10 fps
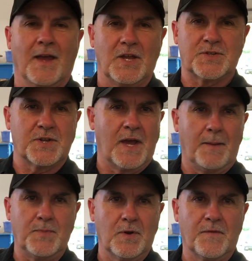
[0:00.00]
it's a
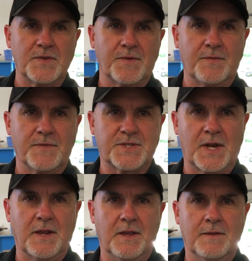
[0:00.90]
beautiful
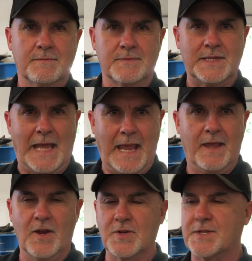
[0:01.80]
sunny
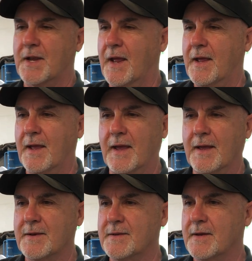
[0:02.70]
day here today,
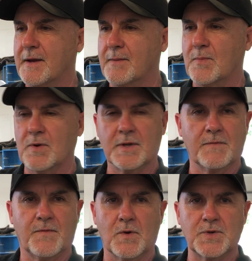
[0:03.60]
and we're
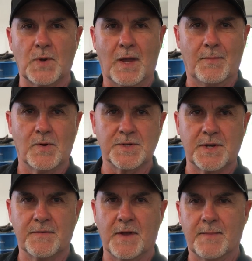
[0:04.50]
looking forward to a lot more
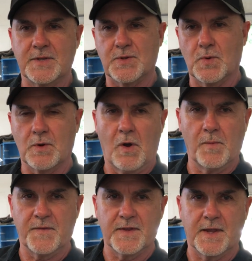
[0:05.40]
stuff coming. So
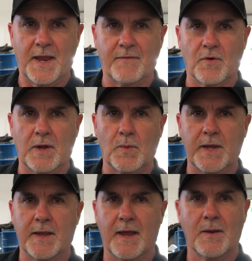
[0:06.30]
hopefully you can have a great
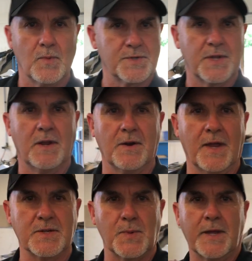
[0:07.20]
weekend, and we'll see you here
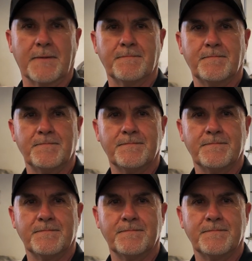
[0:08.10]
next week.